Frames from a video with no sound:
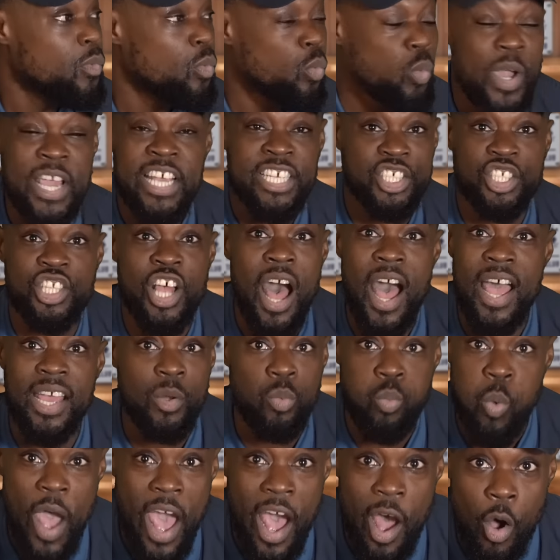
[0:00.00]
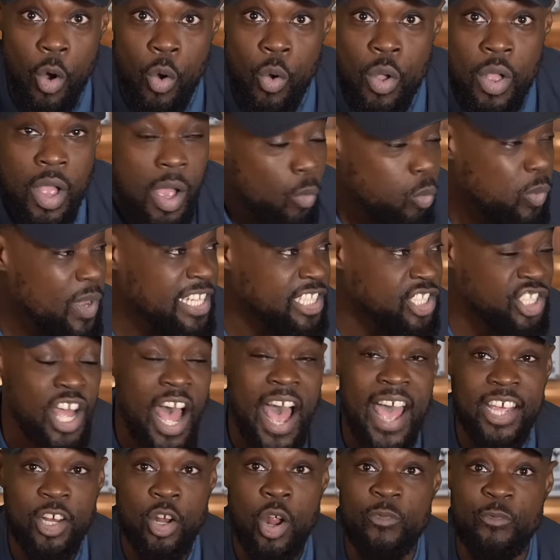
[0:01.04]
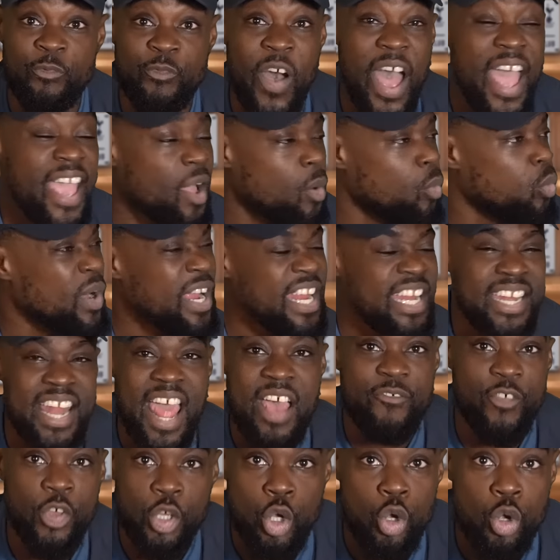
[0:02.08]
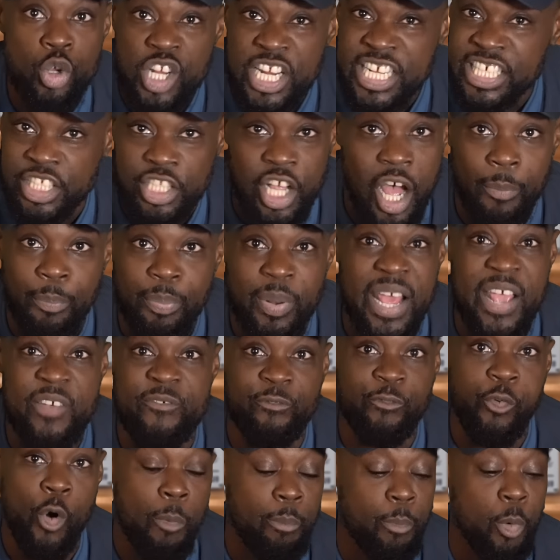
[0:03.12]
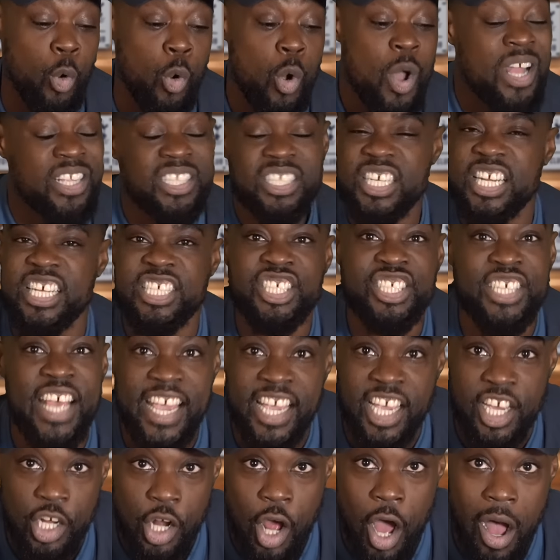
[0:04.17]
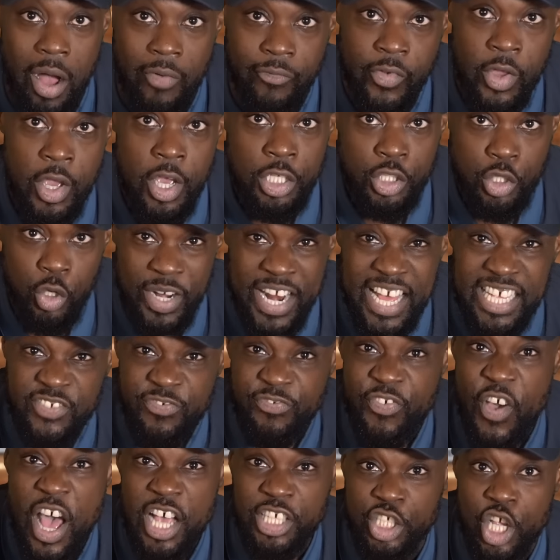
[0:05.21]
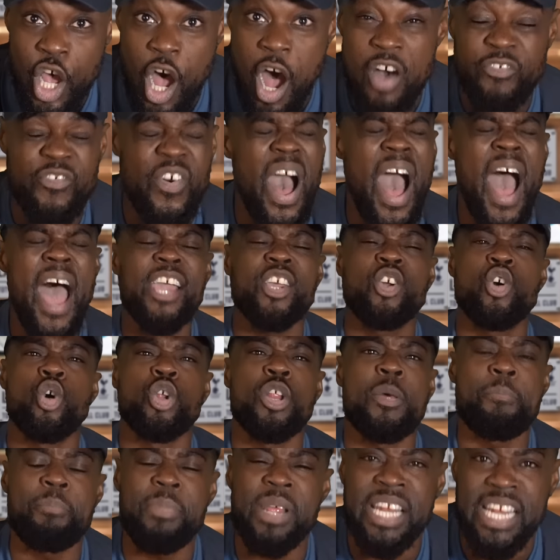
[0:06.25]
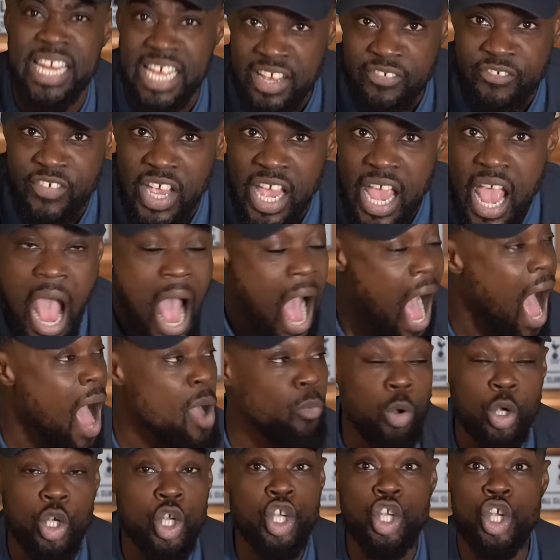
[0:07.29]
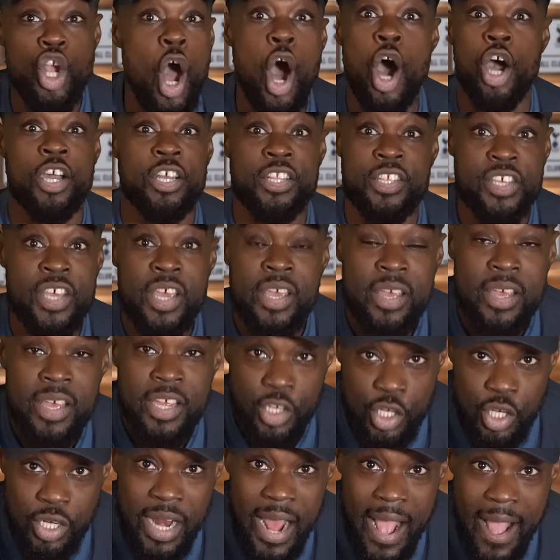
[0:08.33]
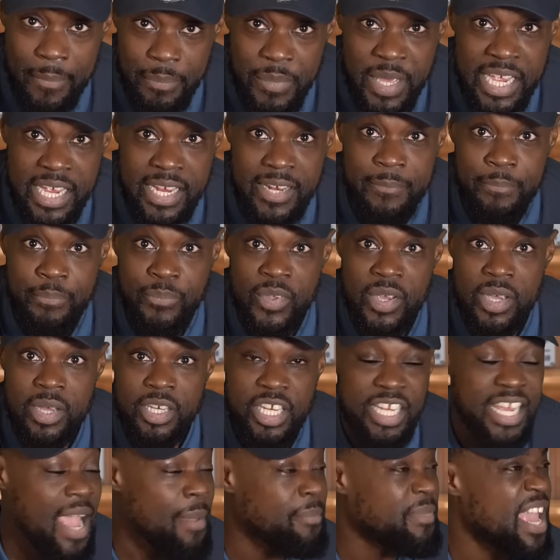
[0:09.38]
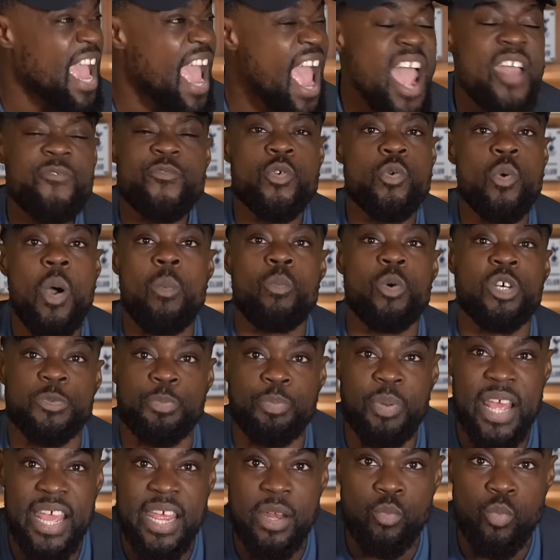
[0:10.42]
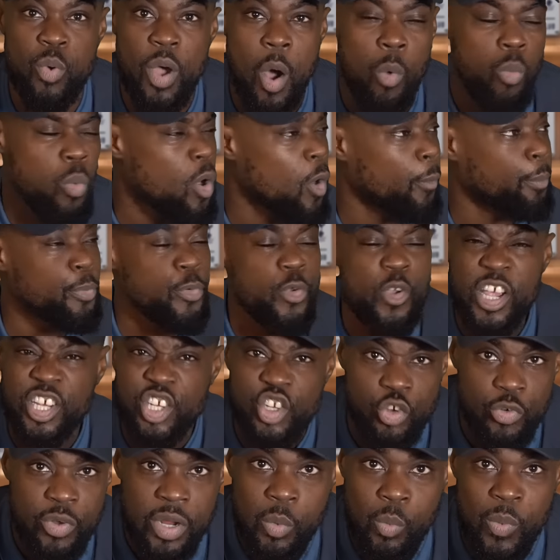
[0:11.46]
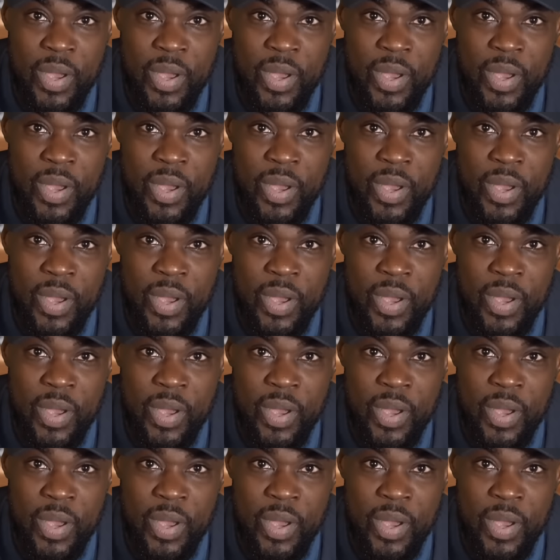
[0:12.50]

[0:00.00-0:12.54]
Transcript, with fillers: We started well. We started on fire. We never usually start playing football to the second half. So this first half, I couldn't believe it. I was shocked. Do you know what I mean? you get me? Everyone was playing well. We were pressuring